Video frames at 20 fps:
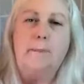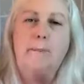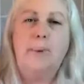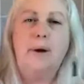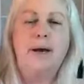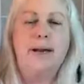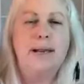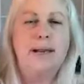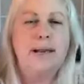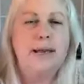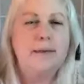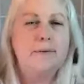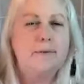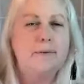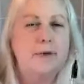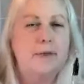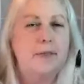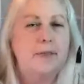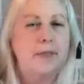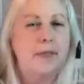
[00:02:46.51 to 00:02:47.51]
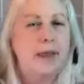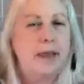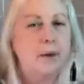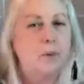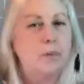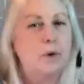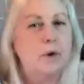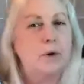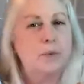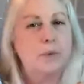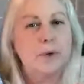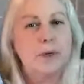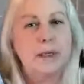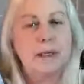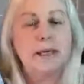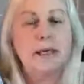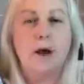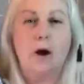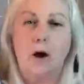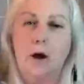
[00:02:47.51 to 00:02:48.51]
But if they were
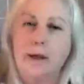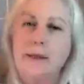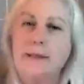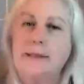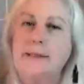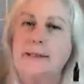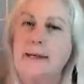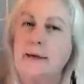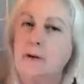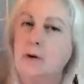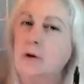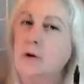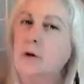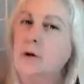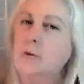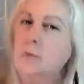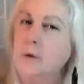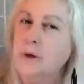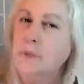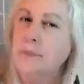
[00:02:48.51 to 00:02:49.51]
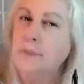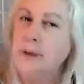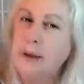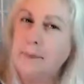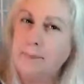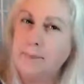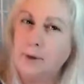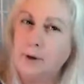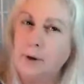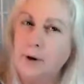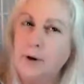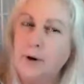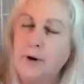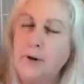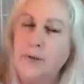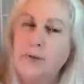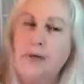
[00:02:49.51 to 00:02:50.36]
really honest and could remember,